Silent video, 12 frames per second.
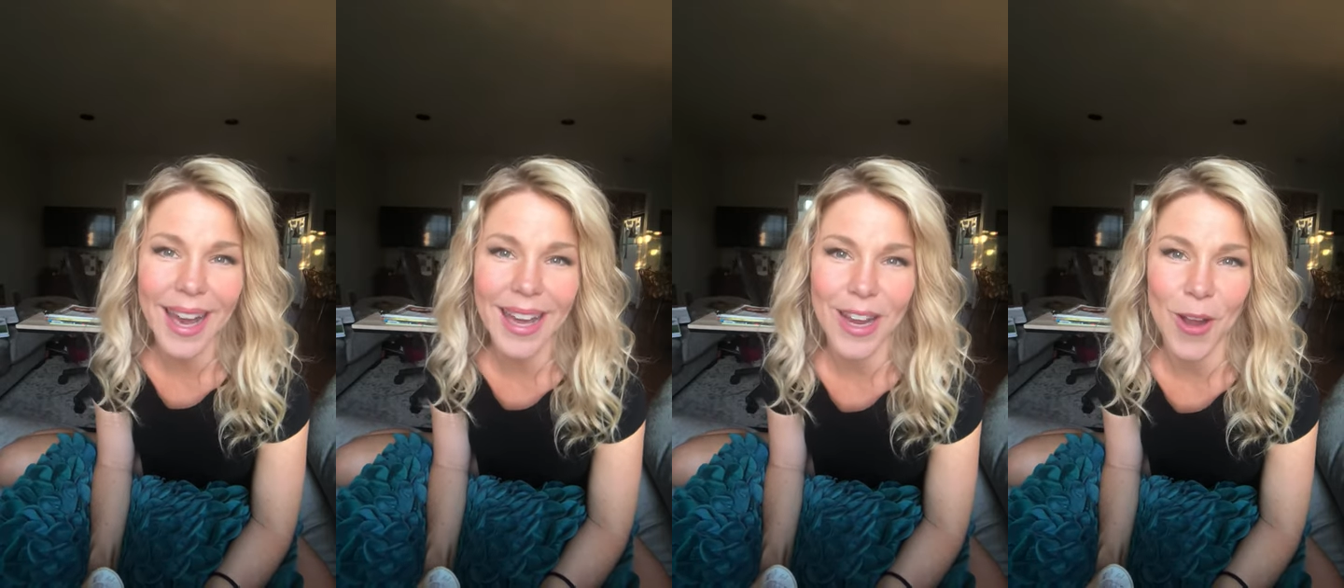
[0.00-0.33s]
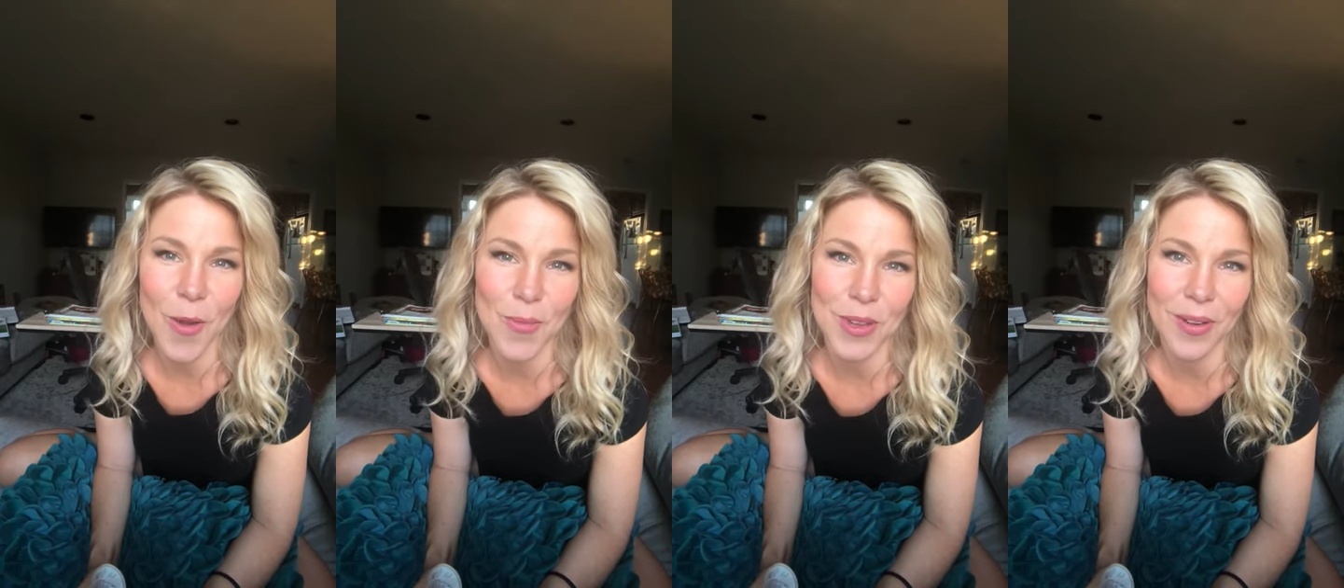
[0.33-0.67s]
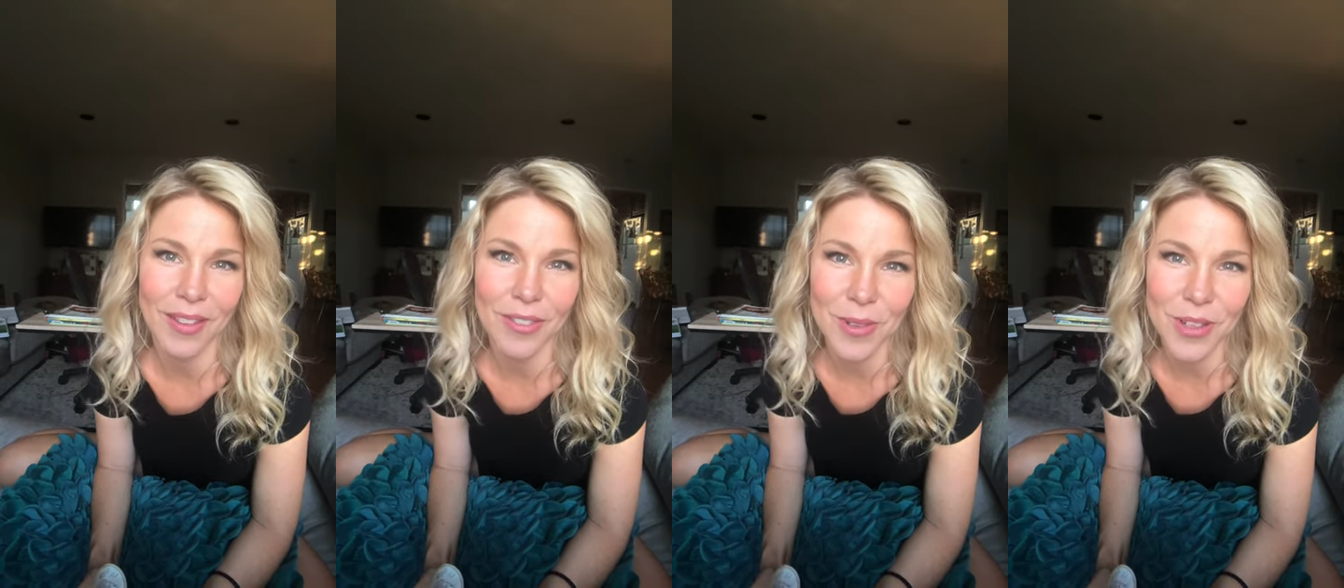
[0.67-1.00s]
and I hope you
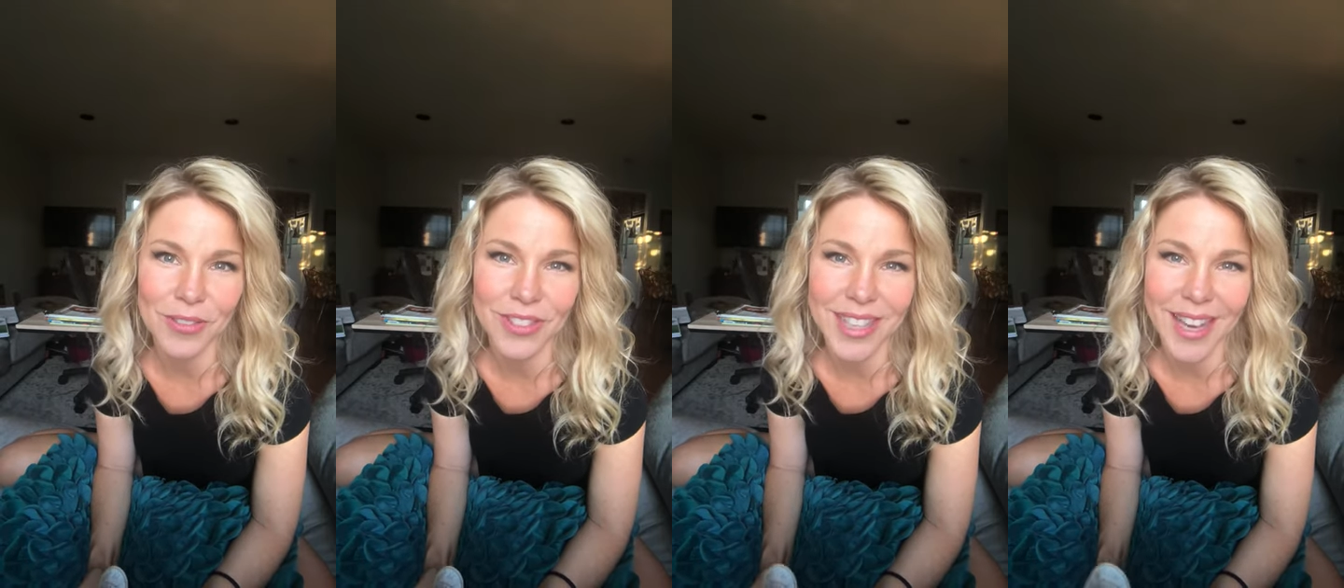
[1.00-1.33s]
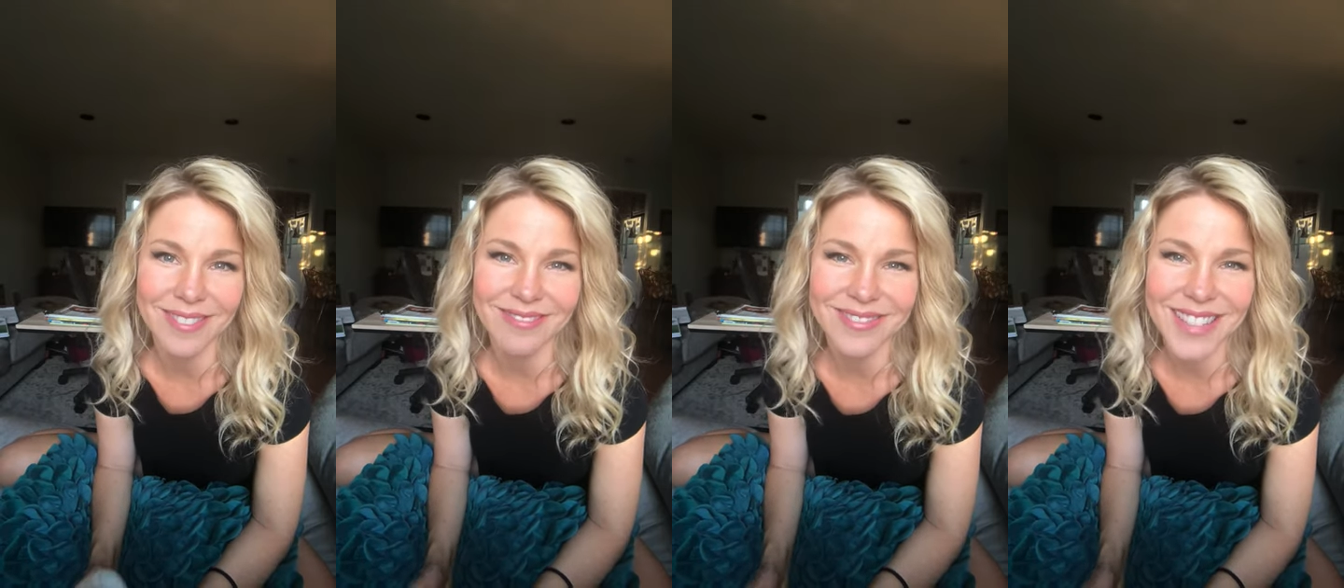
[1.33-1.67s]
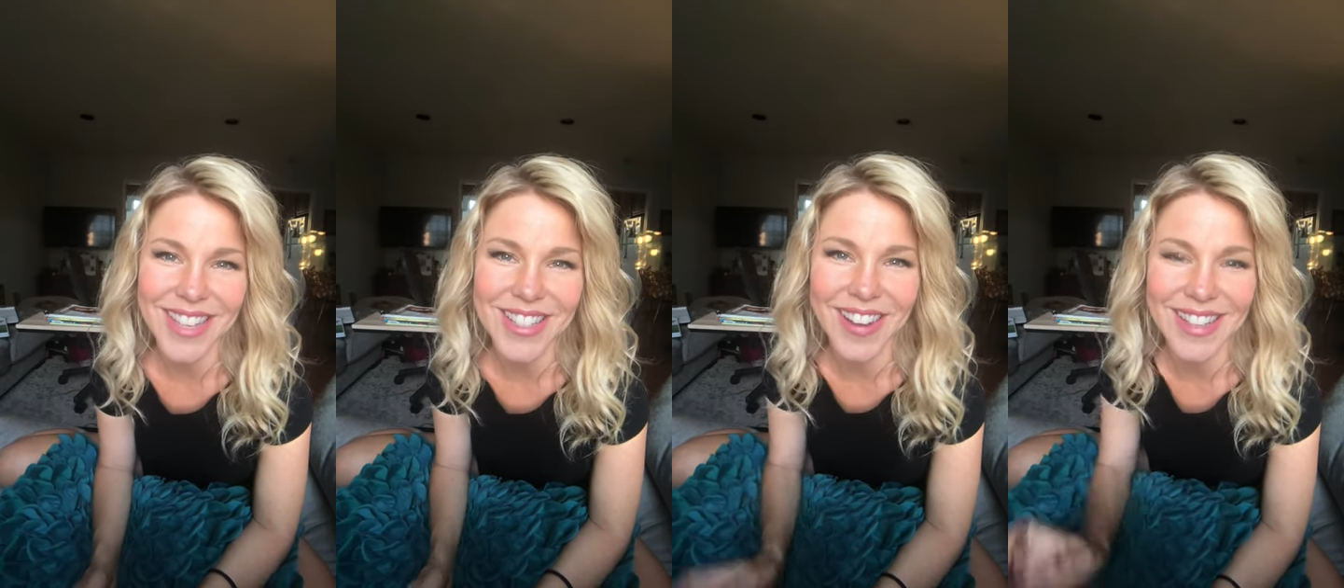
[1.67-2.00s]
have a wonderful day.
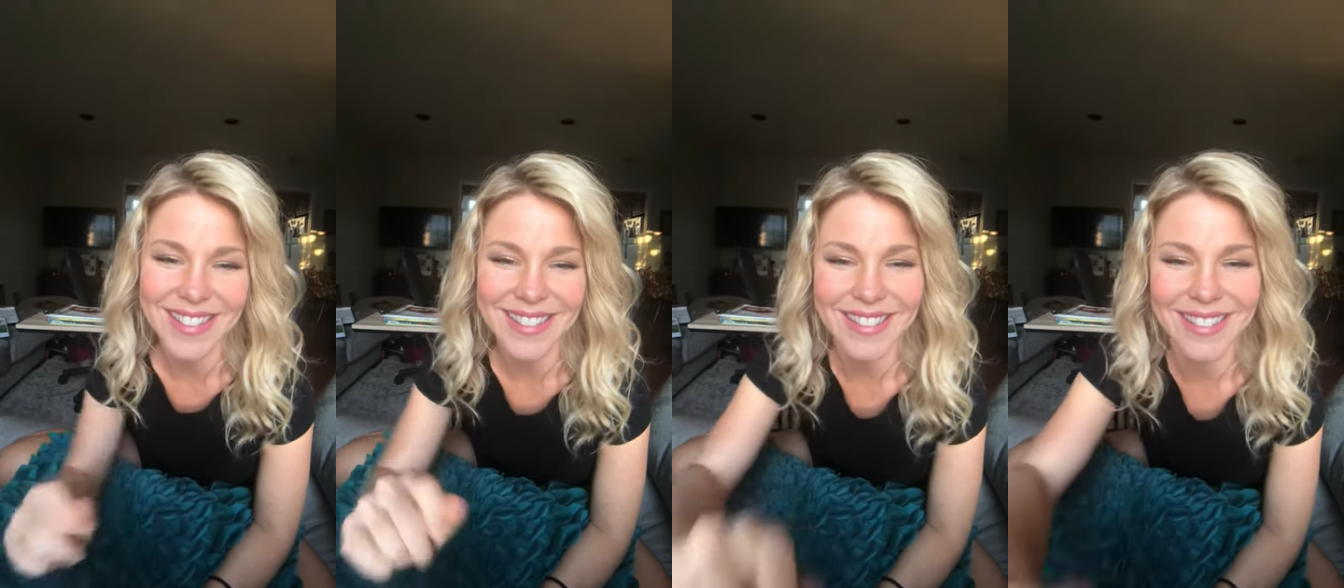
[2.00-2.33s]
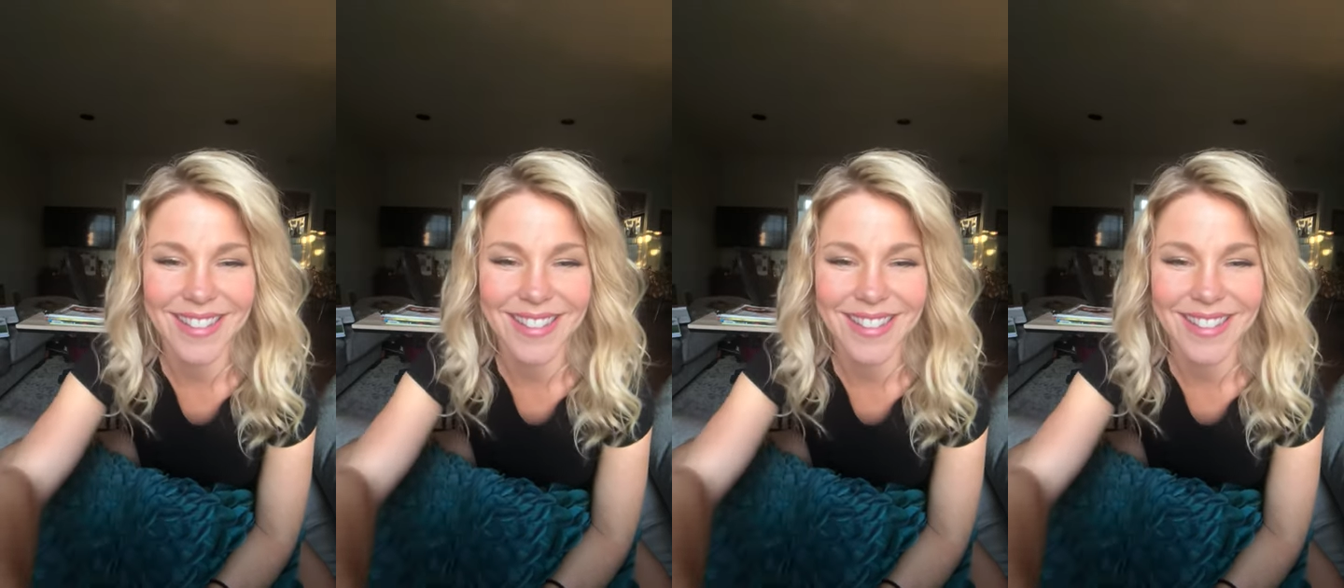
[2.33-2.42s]
Thanks, you guys.